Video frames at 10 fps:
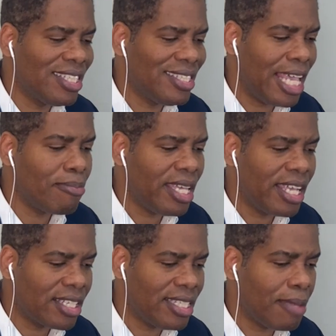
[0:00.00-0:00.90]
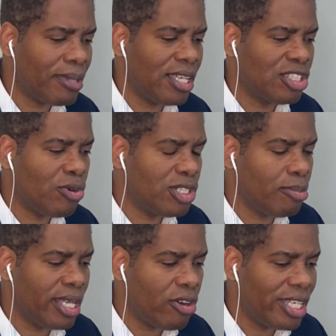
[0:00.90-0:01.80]
same thing, except it's going
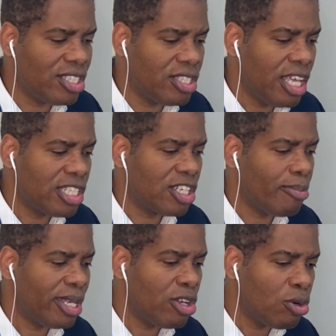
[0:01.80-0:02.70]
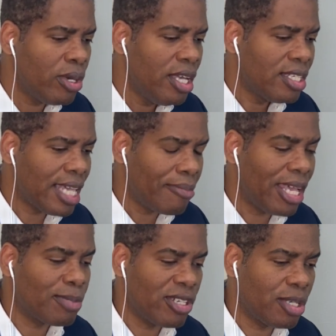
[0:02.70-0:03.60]
to be no time
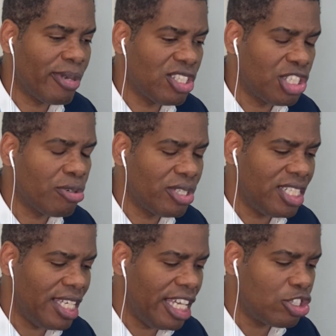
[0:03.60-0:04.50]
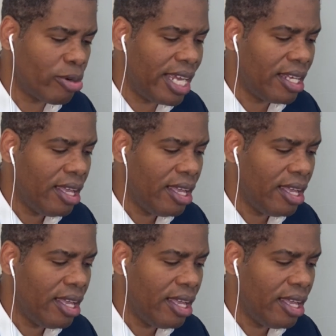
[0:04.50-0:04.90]
to expiration. It's going to be a 0 DTE trade.